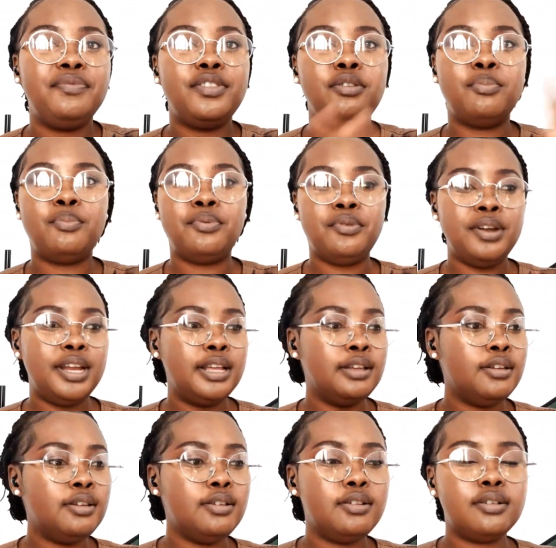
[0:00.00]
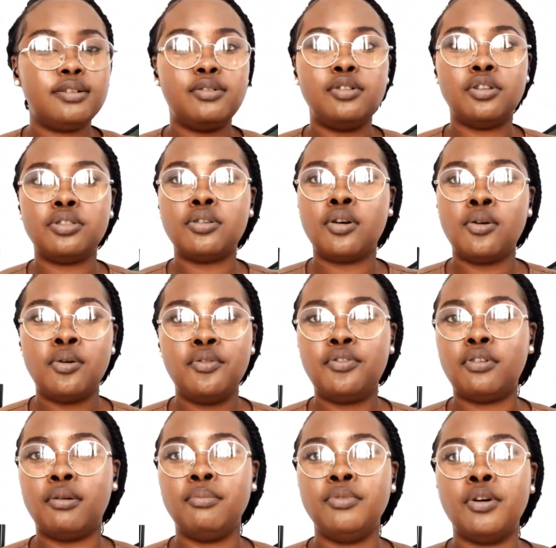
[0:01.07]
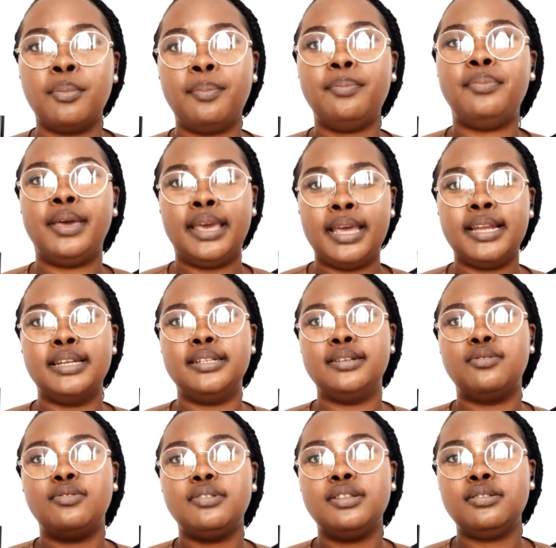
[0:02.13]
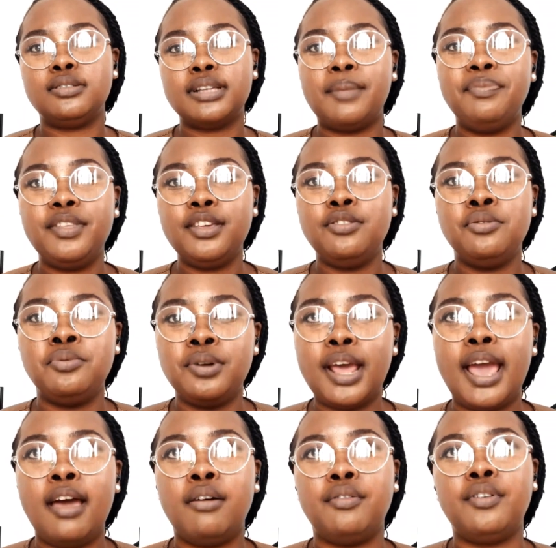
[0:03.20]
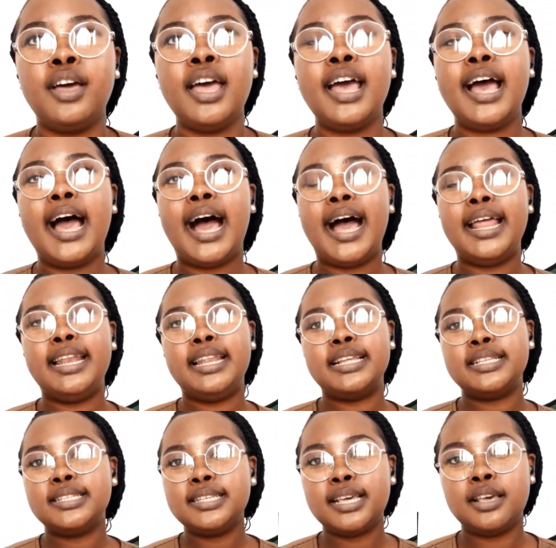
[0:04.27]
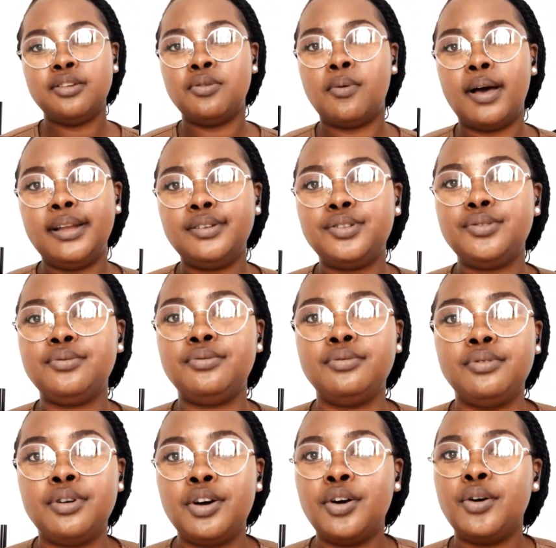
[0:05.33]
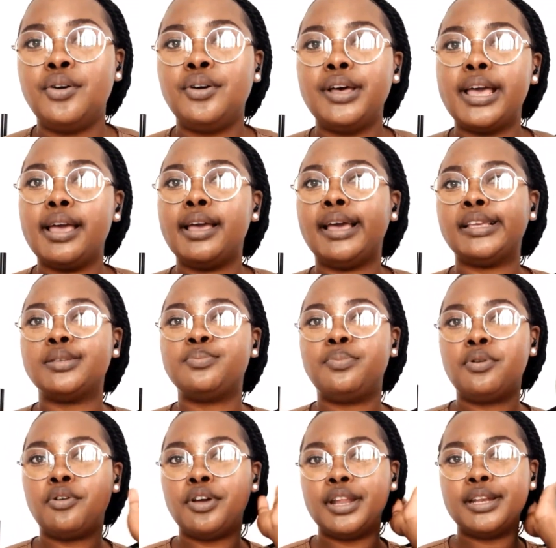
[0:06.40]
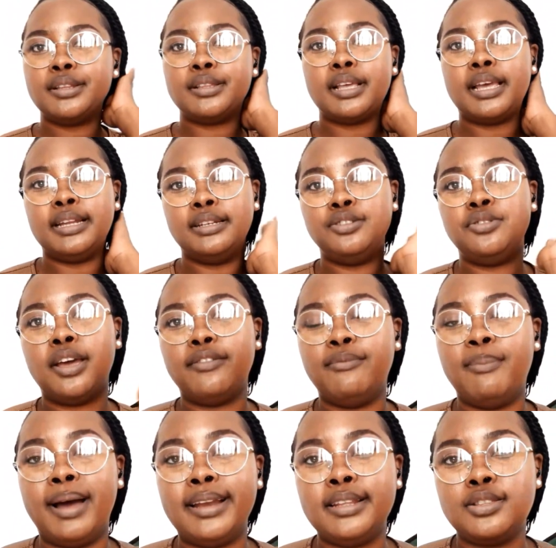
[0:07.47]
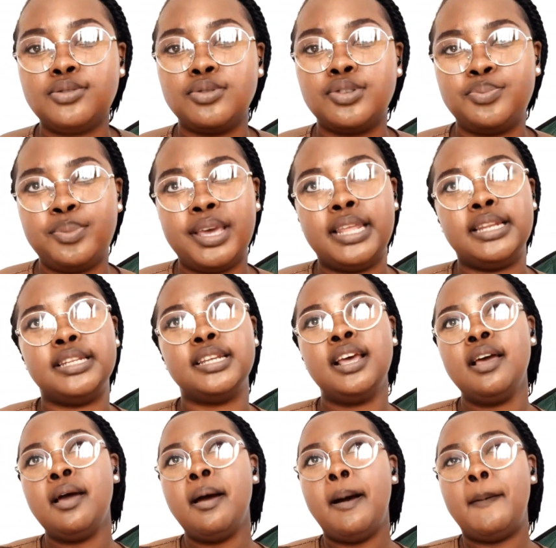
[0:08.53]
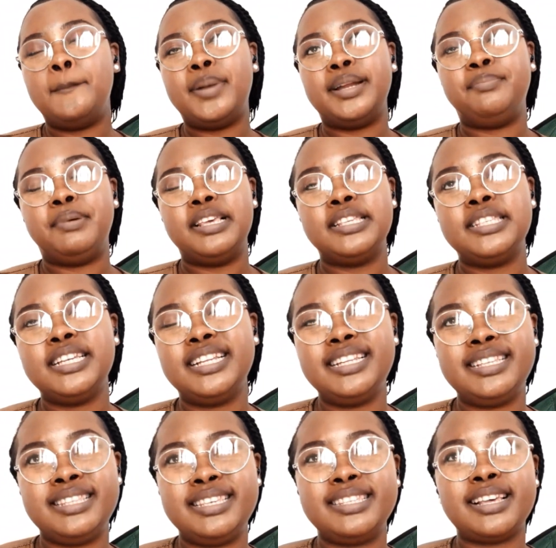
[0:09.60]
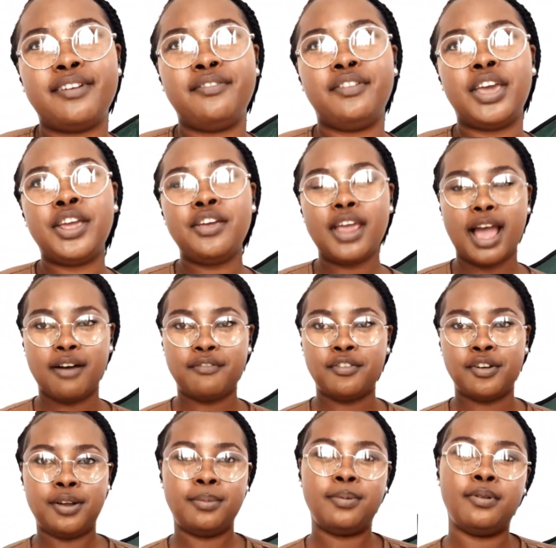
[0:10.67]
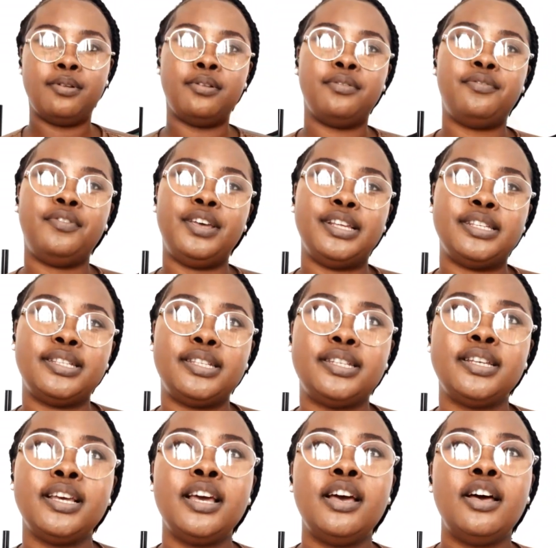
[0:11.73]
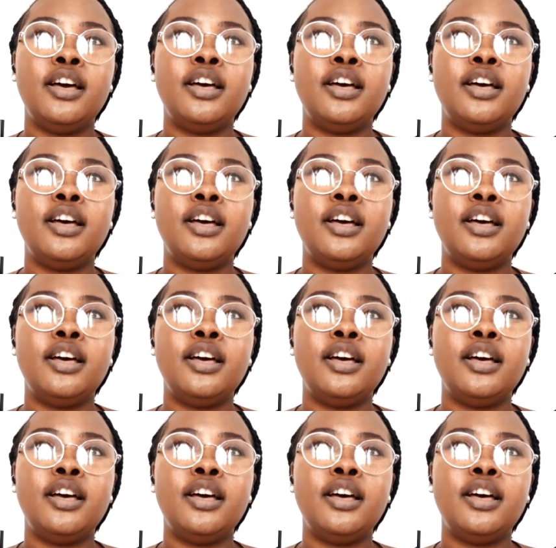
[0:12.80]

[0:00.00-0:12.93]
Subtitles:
You bring, you throw from your bed something you would have, unless you want to exploring and you have money to spend. But basically, these are very affordable first